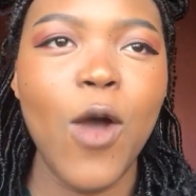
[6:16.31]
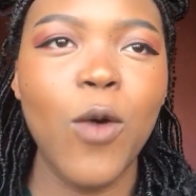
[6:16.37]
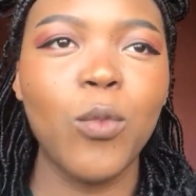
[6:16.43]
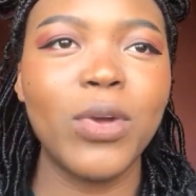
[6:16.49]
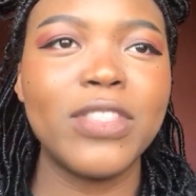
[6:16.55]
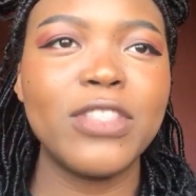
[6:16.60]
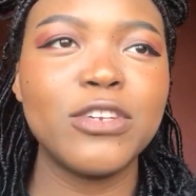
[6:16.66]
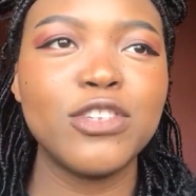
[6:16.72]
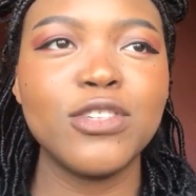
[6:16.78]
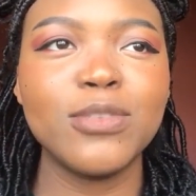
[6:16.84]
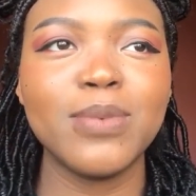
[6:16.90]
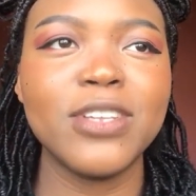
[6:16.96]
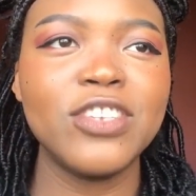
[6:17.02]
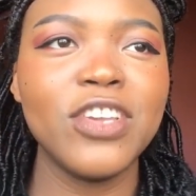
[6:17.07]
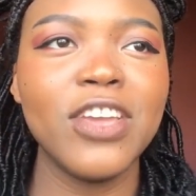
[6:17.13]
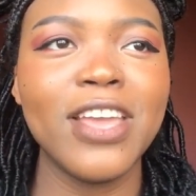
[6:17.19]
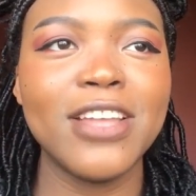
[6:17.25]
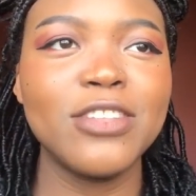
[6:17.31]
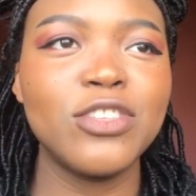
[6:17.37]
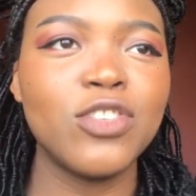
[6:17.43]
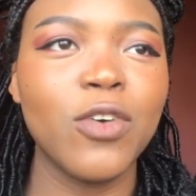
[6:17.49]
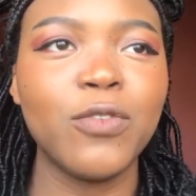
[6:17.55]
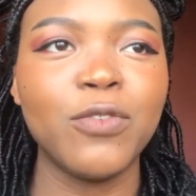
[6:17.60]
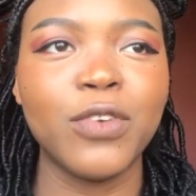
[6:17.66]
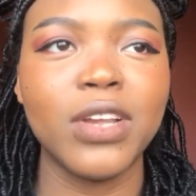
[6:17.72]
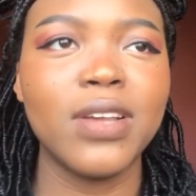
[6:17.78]
when they're switching in
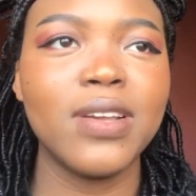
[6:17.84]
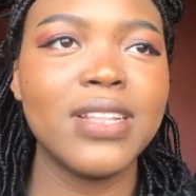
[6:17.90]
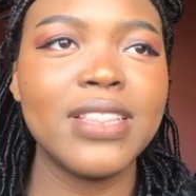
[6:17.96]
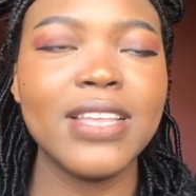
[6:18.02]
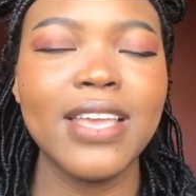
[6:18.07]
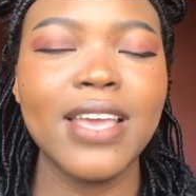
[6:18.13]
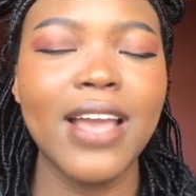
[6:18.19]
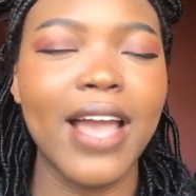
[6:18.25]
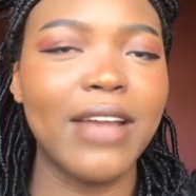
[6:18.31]
so frequently,